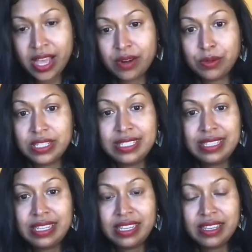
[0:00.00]

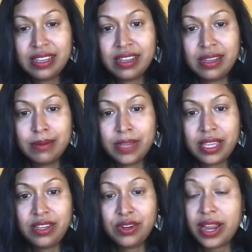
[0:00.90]
releasing
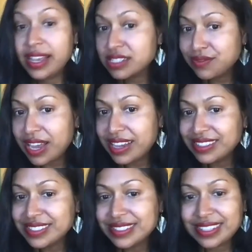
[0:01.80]
your X
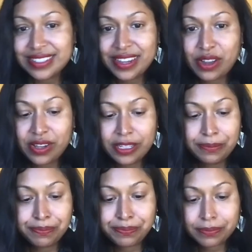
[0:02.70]
files, as I call it,
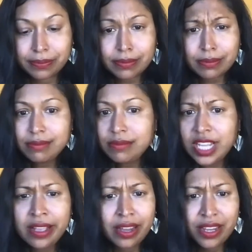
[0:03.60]

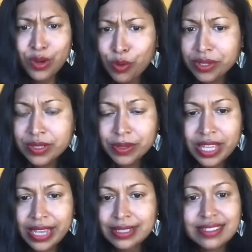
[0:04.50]
cutting cords with
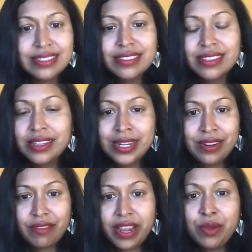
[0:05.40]
exes,
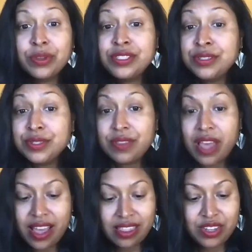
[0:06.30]
right? Once you do
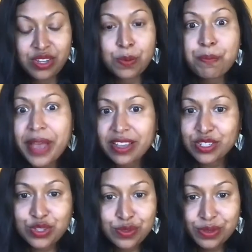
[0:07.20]
that, then you're
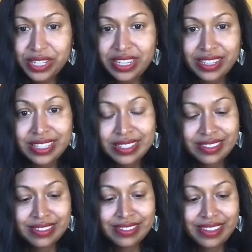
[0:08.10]
baggage free,
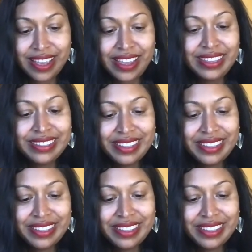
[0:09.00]
okay?